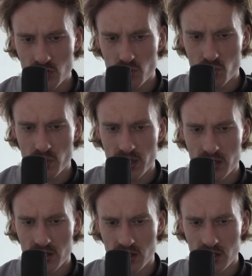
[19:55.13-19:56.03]

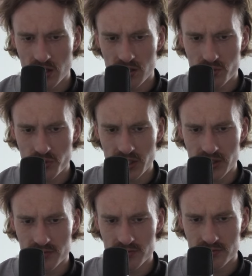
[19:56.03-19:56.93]
Where are we?
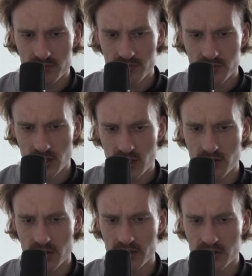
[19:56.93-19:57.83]
Alright.